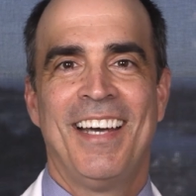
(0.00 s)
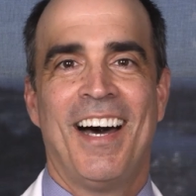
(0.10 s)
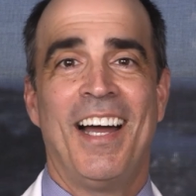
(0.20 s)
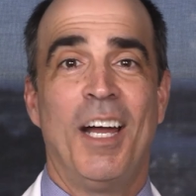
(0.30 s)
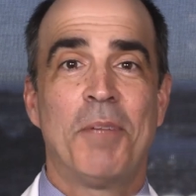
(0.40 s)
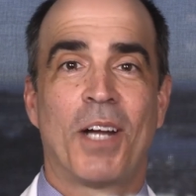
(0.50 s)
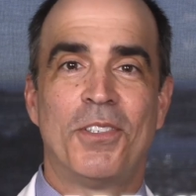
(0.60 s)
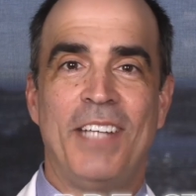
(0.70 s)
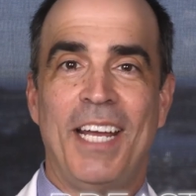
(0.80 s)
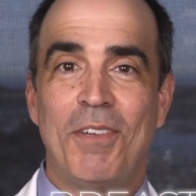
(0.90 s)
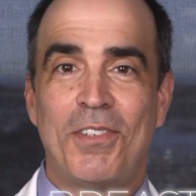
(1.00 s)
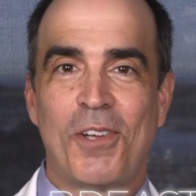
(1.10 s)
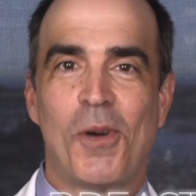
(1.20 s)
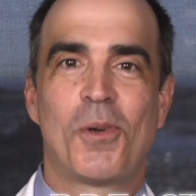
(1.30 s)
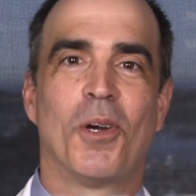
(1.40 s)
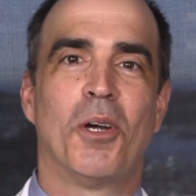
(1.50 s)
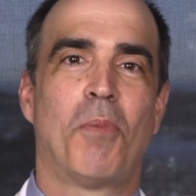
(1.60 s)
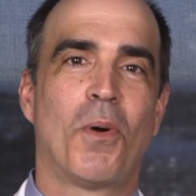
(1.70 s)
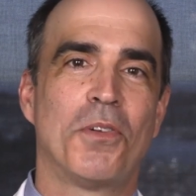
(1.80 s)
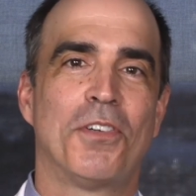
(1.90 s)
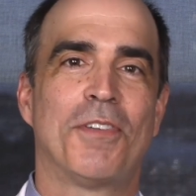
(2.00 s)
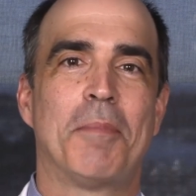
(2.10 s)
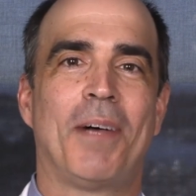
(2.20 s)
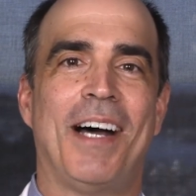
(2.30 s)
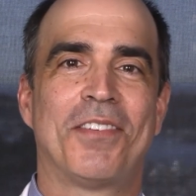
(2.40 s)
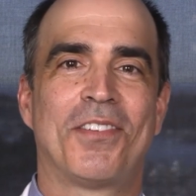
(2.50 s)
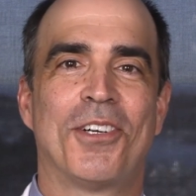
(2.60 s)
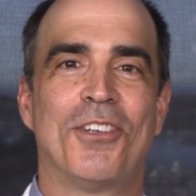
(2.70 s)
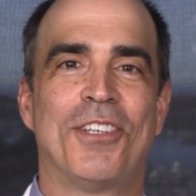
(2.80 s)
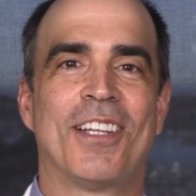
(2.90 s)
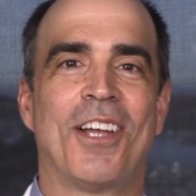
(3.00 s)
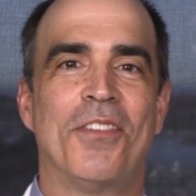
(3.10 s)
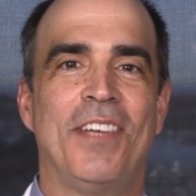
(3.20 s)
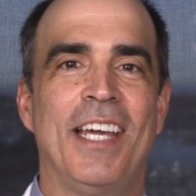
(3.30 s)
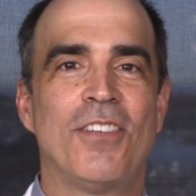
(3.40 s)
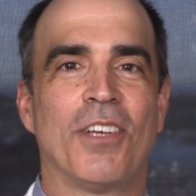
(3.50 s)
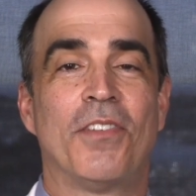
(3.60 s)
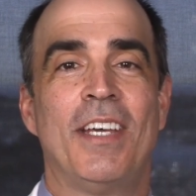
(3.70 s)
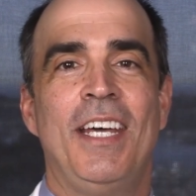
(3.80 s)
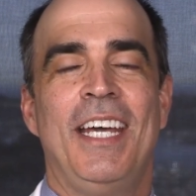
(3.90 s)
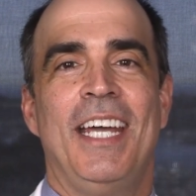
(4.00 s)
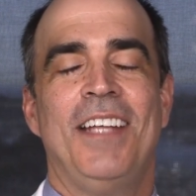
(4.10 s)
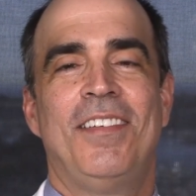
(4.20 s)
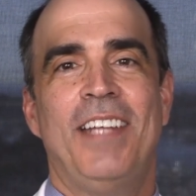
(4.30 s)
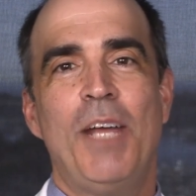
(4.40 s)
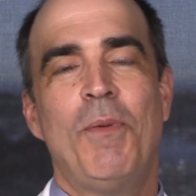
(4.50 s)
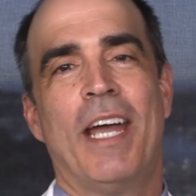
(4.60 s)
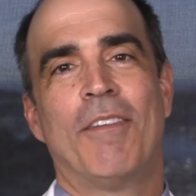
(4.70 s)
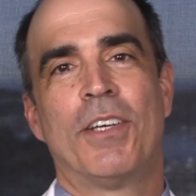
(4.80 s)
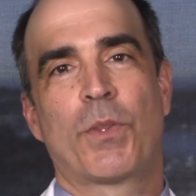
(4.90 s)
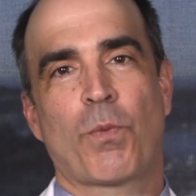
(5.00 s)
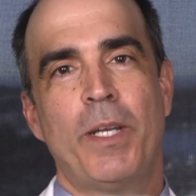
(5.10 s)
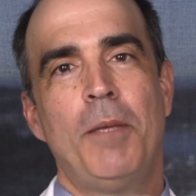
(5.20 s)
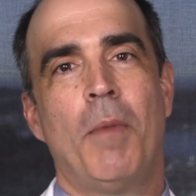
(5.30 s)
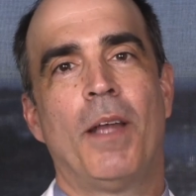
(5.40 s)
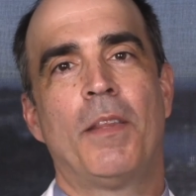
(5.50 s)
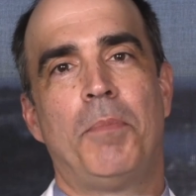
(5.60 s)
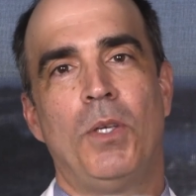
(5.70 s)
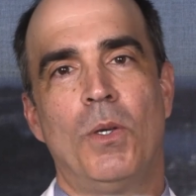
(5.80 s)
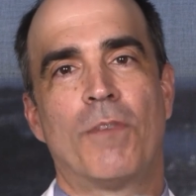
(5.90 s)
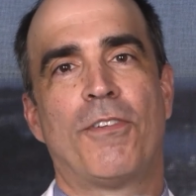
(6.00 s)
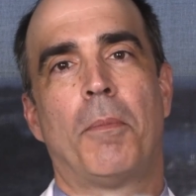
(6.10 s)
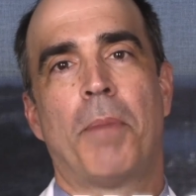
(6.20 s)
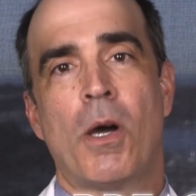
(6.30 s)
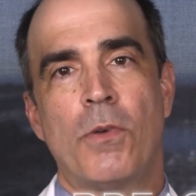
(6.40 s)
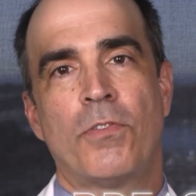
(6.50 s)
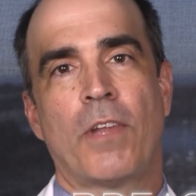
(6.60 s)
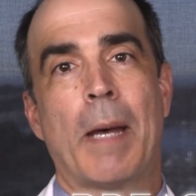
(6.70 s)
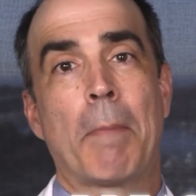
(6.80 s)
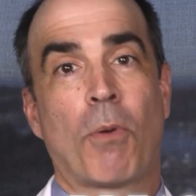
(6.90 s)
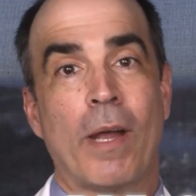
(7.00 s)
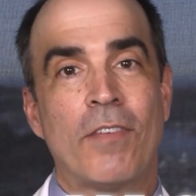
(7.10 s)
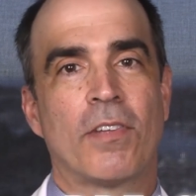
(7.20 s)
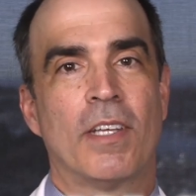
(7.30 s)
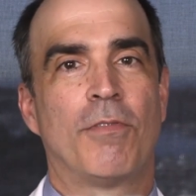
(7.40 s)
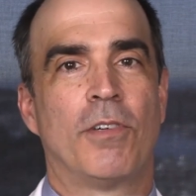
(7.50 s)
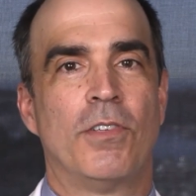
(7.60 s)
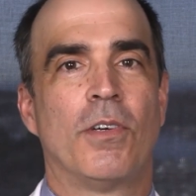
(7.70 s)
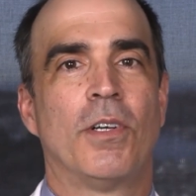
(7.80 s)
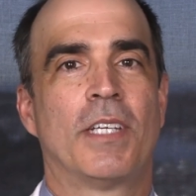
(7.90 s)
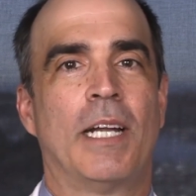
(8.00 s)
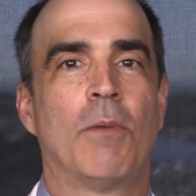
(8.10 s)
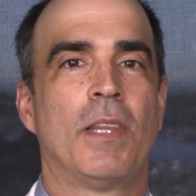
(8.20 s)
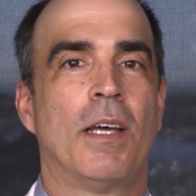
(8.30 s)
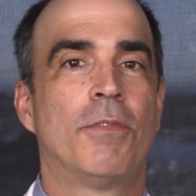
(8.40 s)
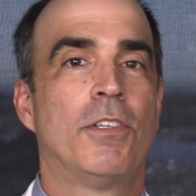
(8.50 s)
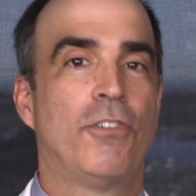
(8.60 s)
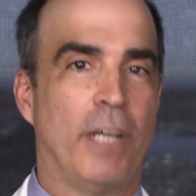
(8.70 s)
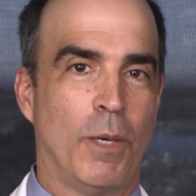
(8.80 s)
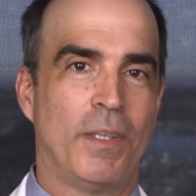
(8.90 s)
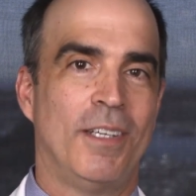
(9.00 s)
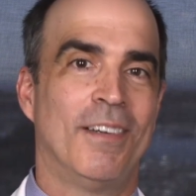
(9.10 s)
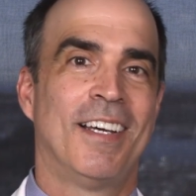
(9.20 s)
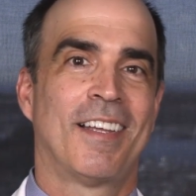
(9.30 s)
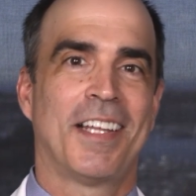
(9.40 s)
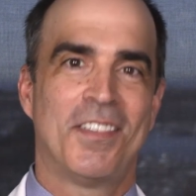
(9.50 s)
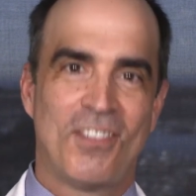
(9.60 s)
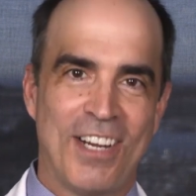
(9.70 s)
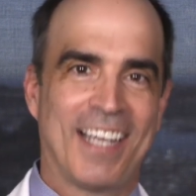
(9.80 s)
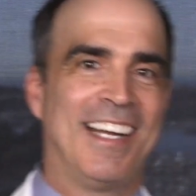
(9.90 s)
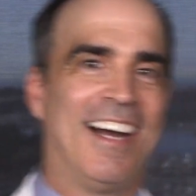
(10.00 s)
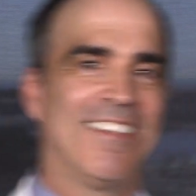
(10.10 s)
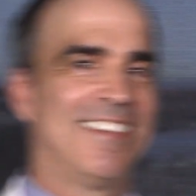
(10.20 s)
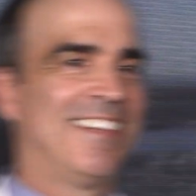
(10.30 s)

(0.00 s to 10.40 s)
Hi, I'm Dr. David Stoker, board-certified plastic surgeon in Los Angeles. And today we have a 3-month beautiful post-op breast lift result that I would love to share with you. Let's check it out.